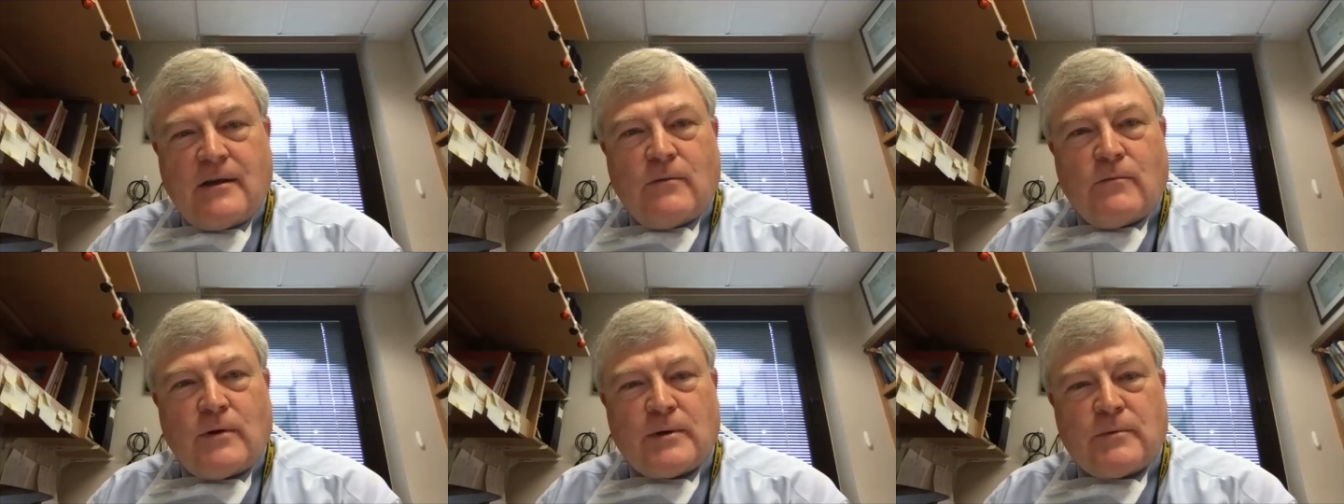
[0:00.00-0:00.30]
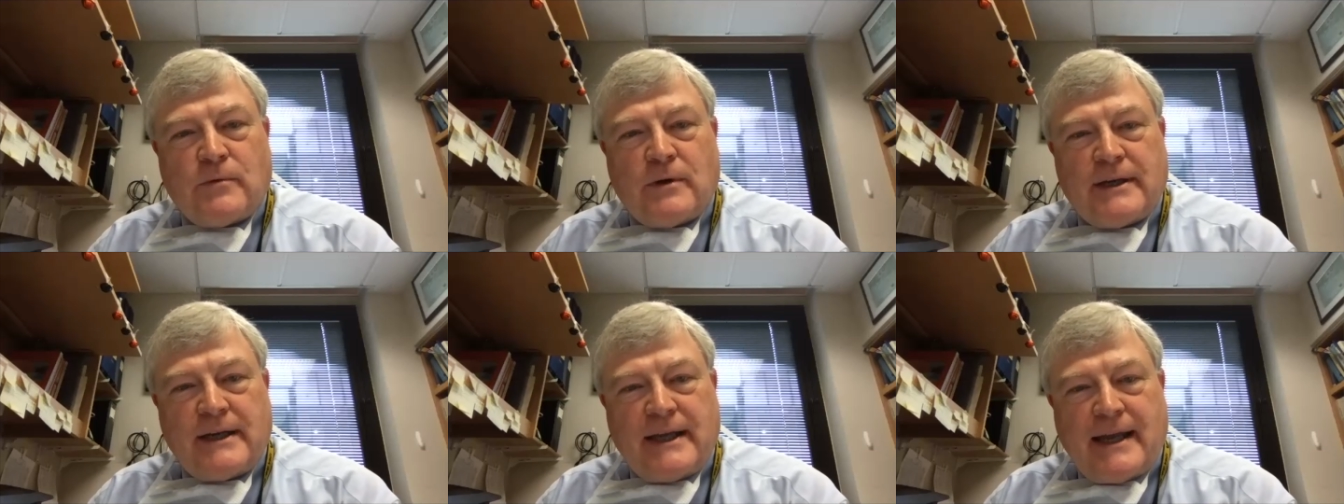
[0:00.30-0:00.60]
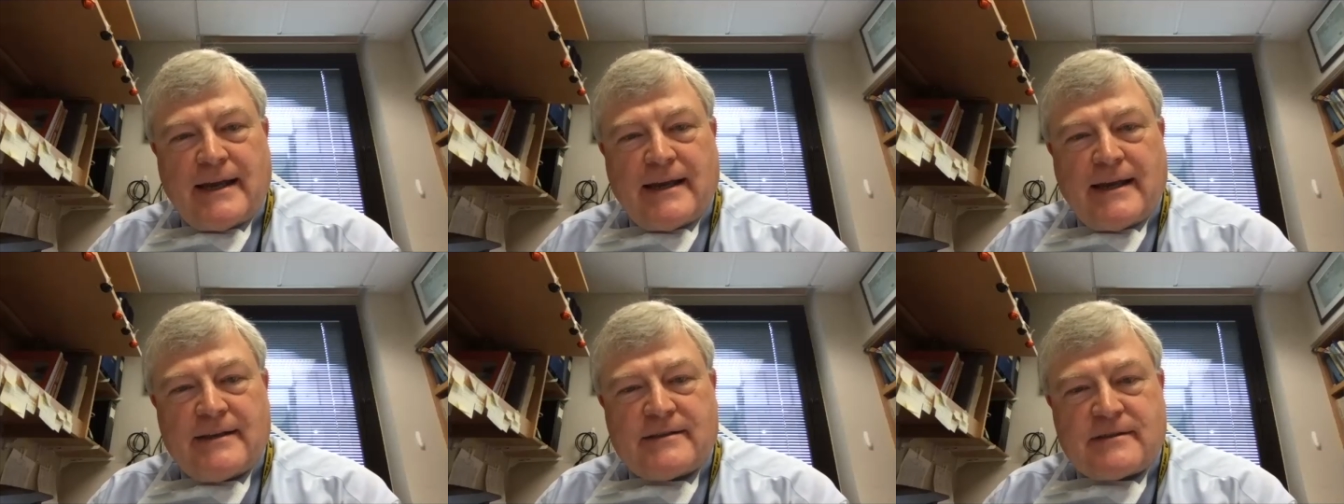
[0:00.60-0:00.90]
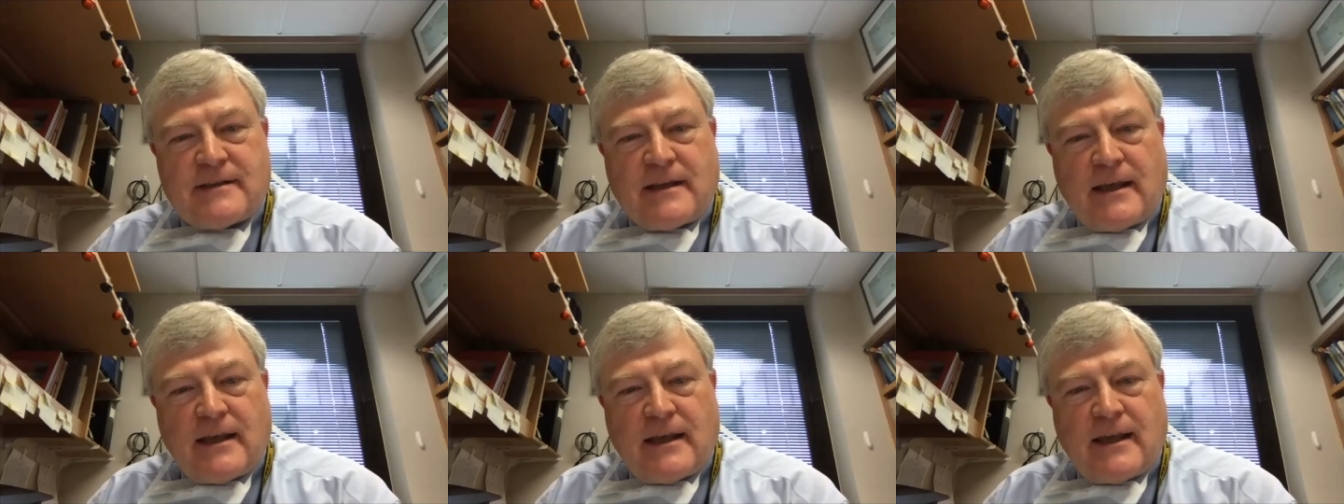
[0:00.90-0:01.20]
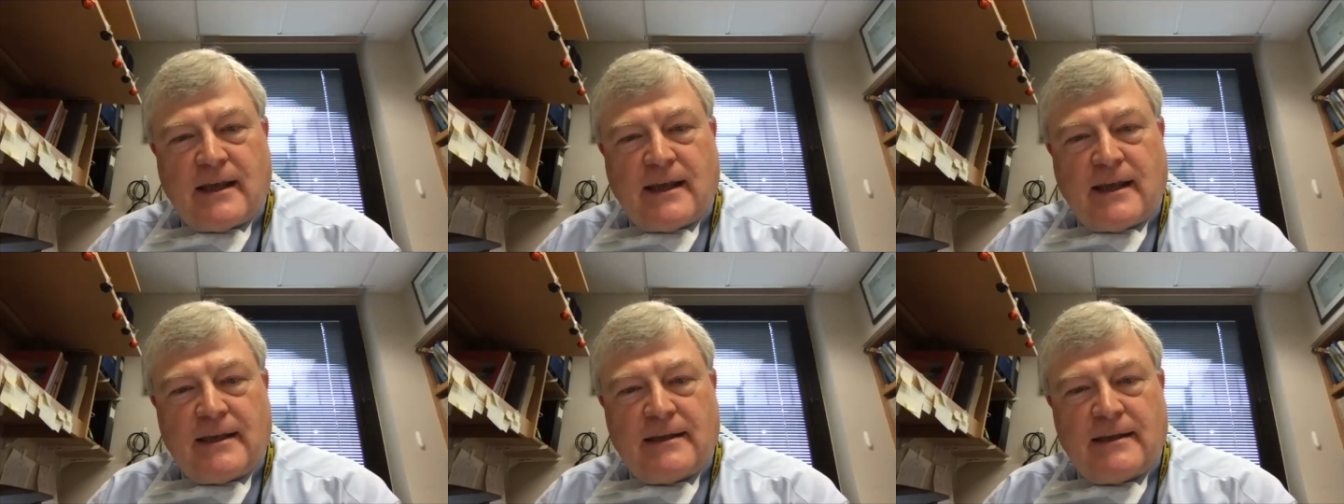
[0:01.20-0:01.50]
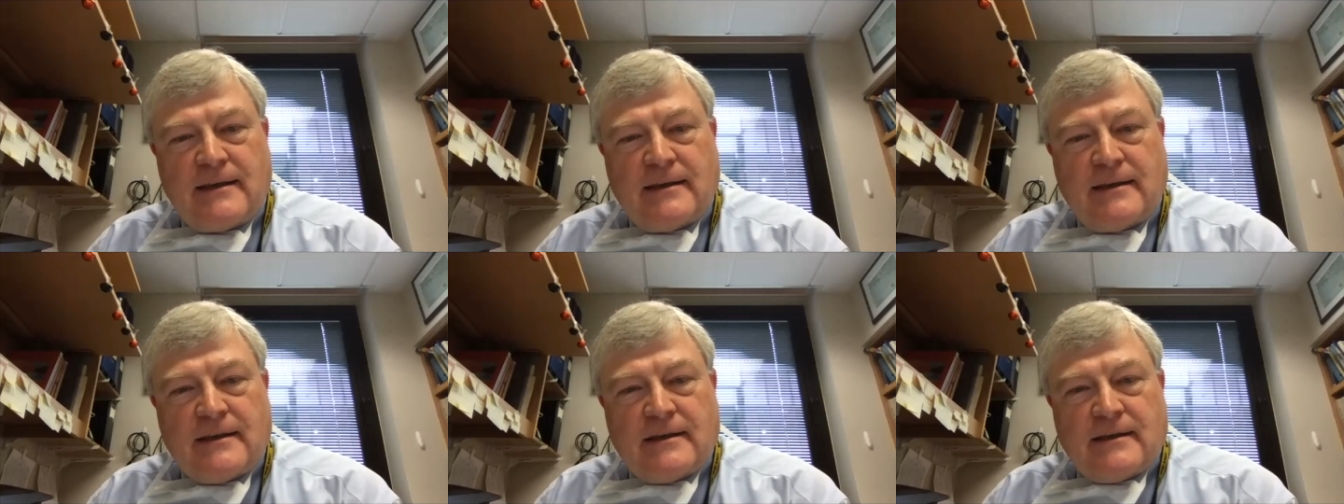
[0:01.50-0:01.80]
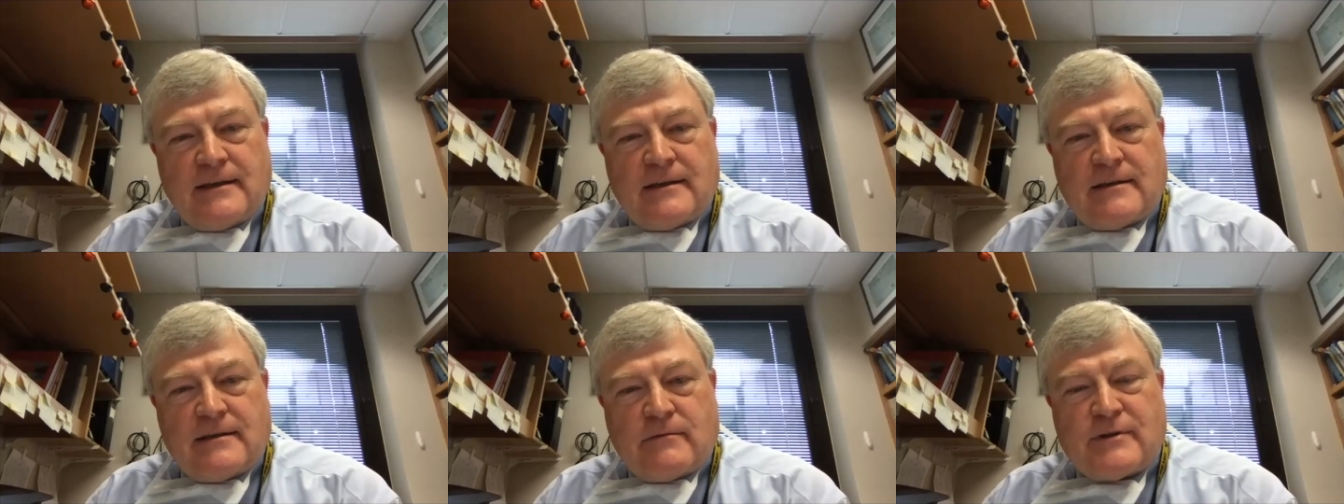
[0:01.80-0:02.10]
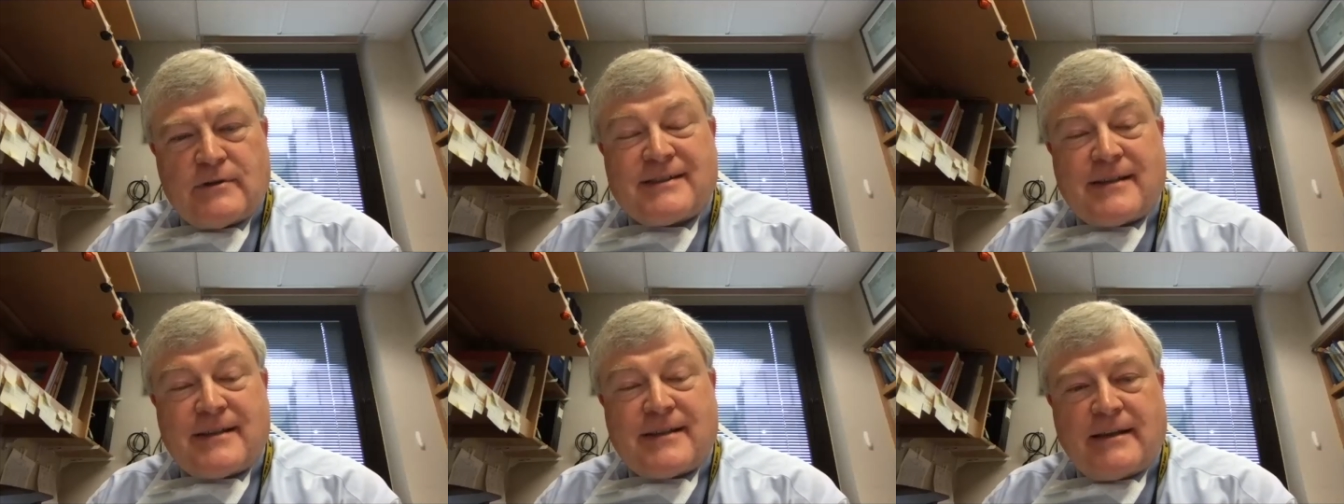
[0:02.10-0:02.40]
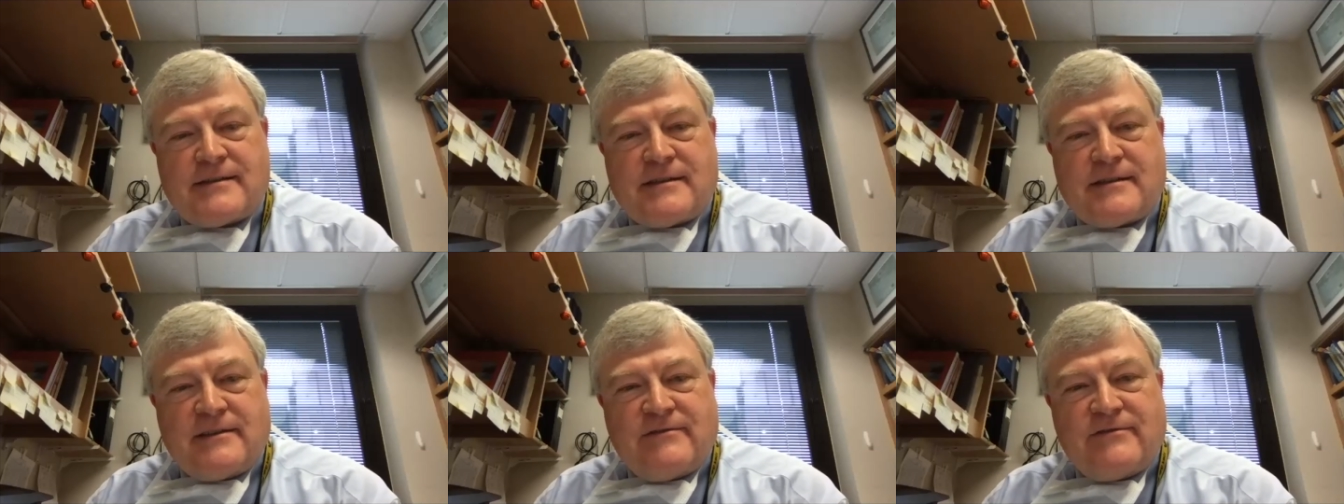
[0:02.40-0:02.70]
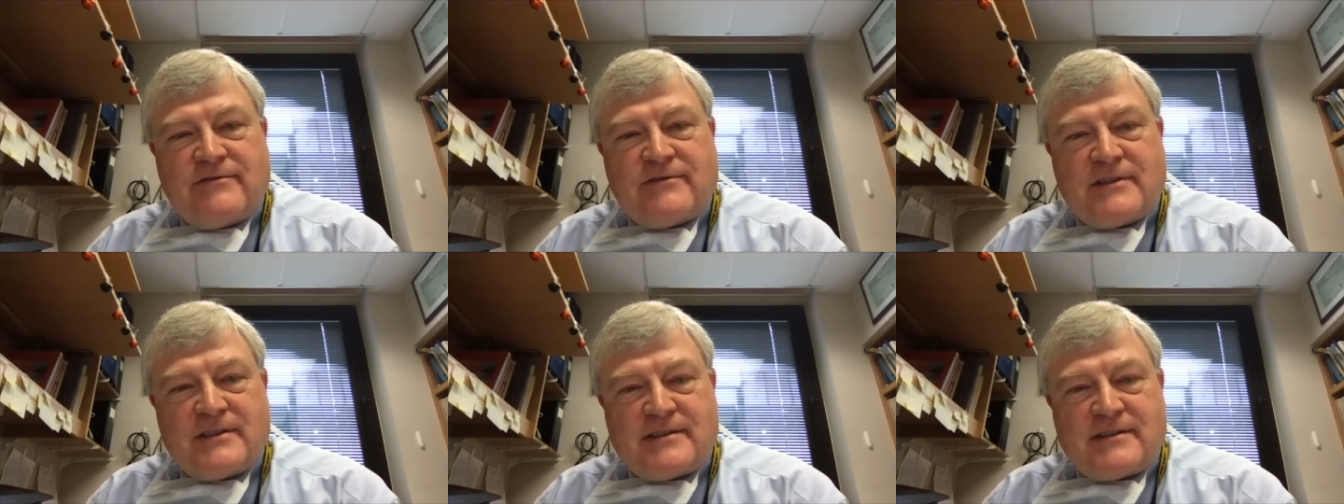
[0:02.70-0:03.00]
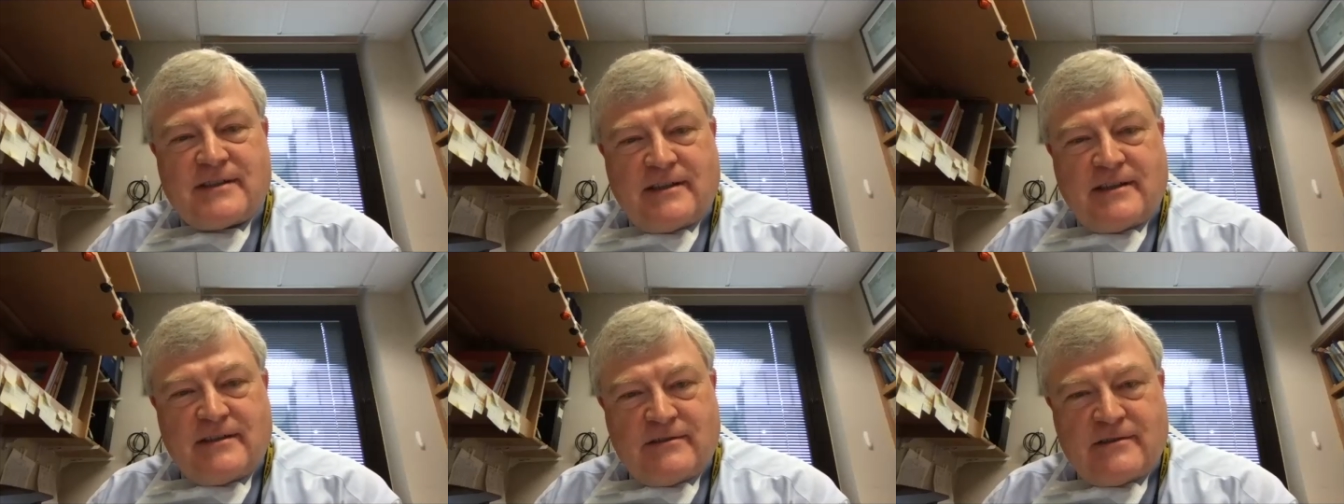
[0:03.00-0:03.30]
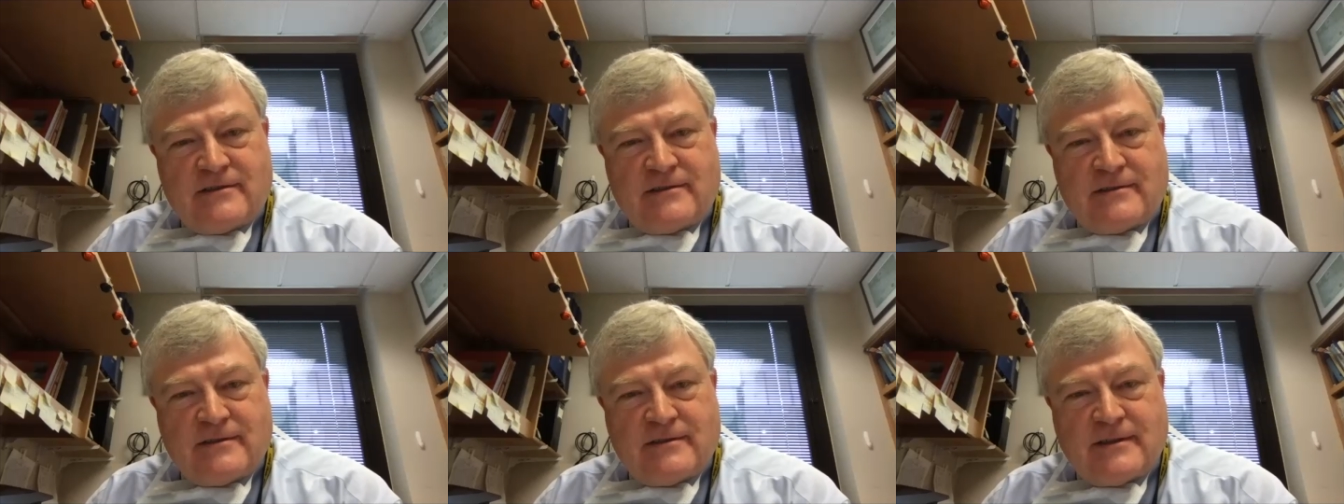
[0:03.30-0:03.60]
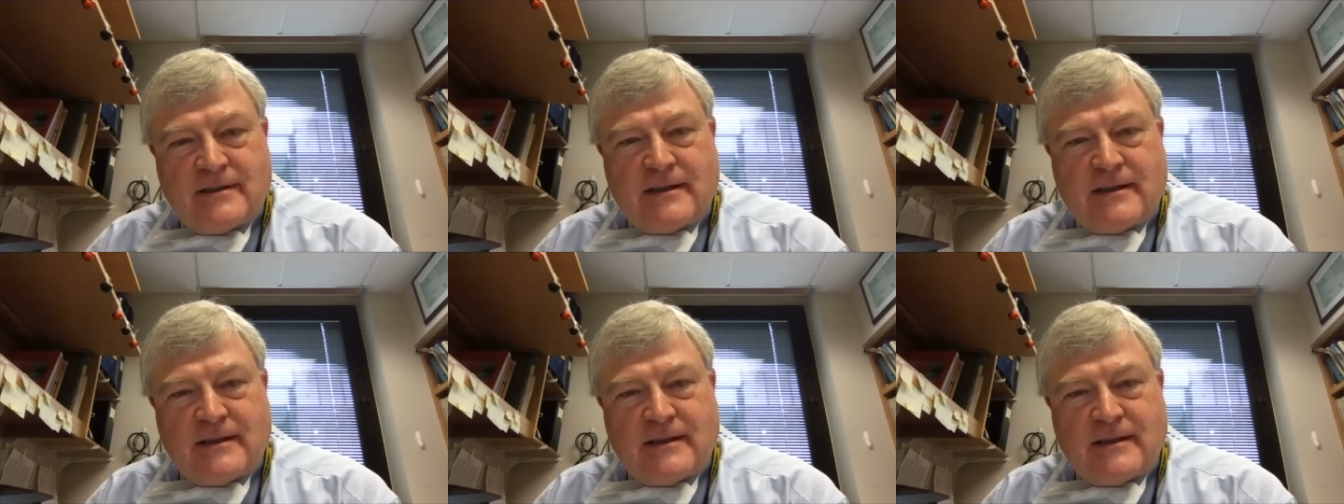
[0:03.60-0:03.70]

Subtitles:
when one has a recessive disease